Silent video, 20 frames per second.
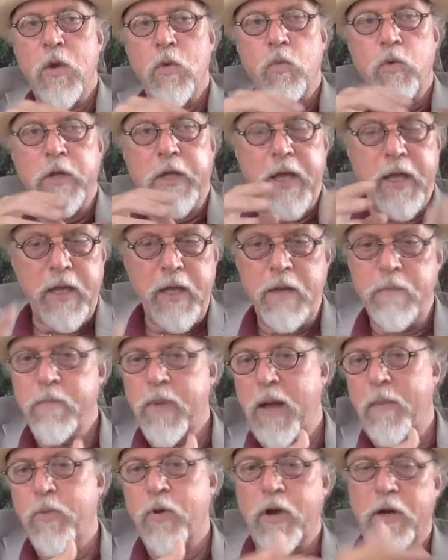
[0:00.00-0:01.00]
would get eaten
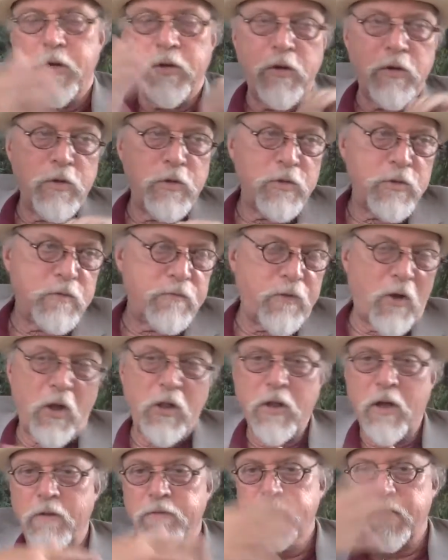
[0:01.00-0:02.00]
by predators,
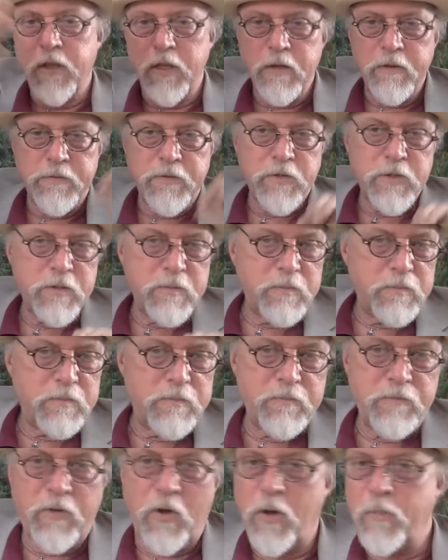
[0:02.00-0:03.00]
fall off cliffs,
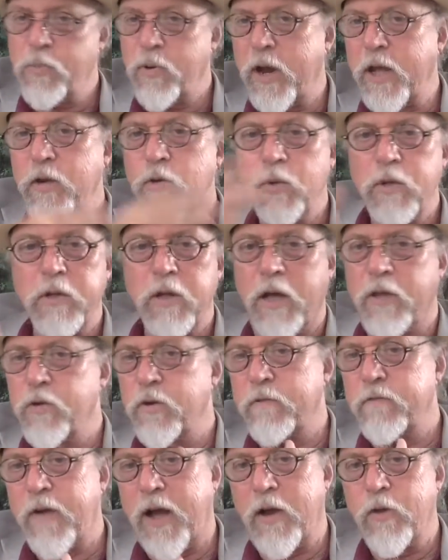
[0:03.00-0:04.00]
fall prey to other
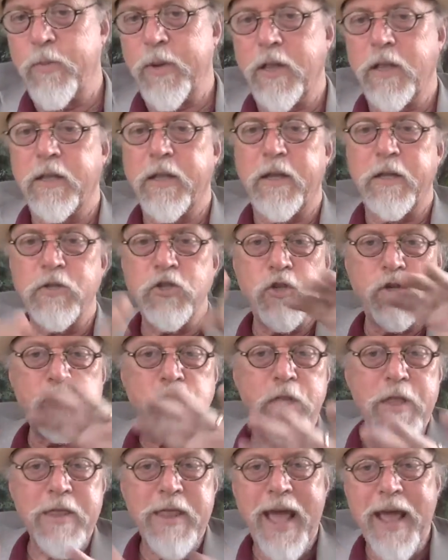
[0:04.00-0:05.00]
environmental dangers.
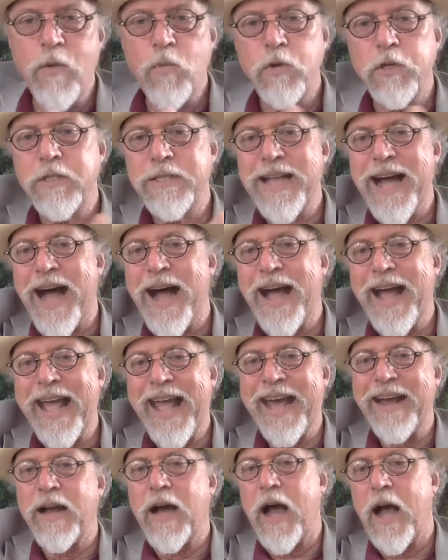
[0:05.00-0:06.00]
They would die
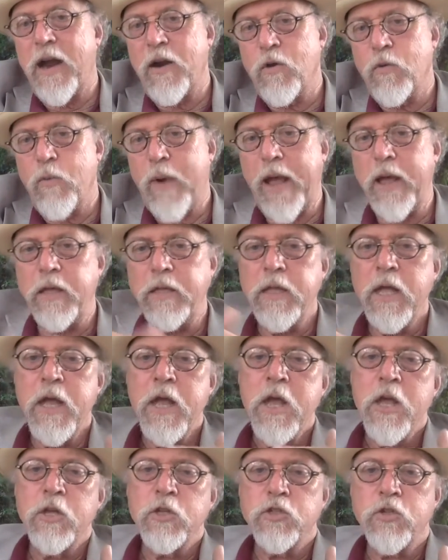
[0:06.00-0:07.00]
at a higher rate.
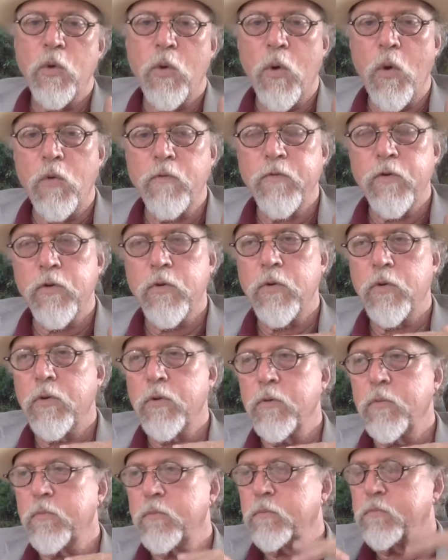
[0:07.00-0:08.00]
So over
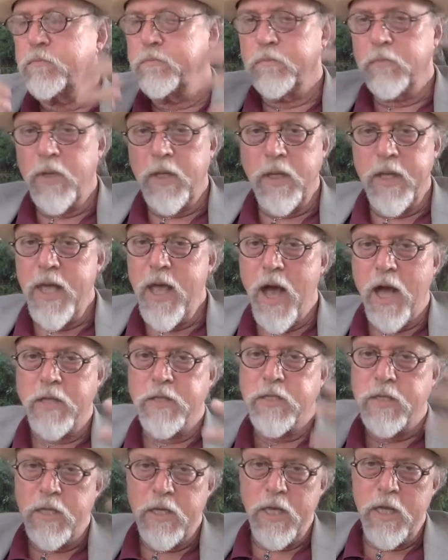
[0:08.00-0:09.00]

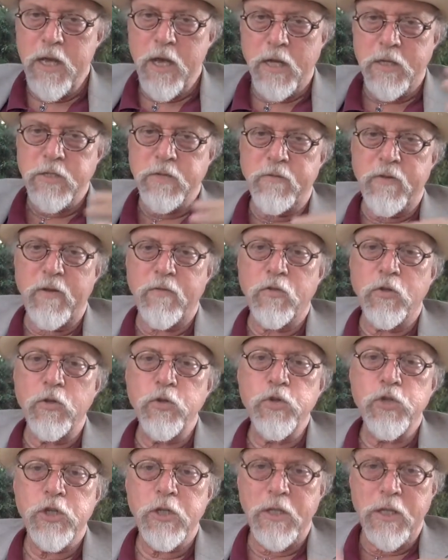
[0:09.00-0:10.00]
eons and eons of
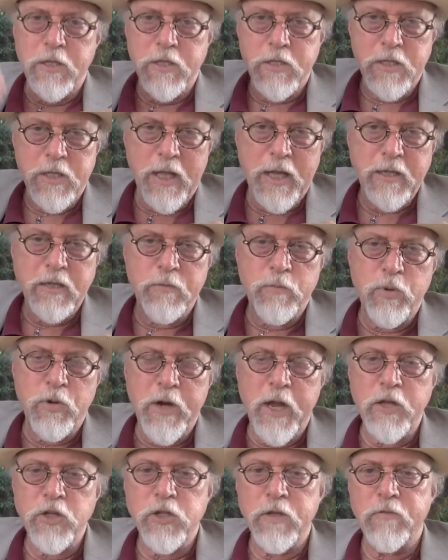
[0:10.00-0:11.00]
evolution and selective
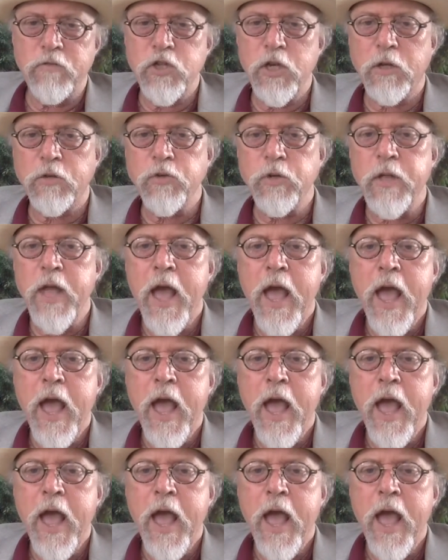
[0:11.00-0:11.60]
predation of children,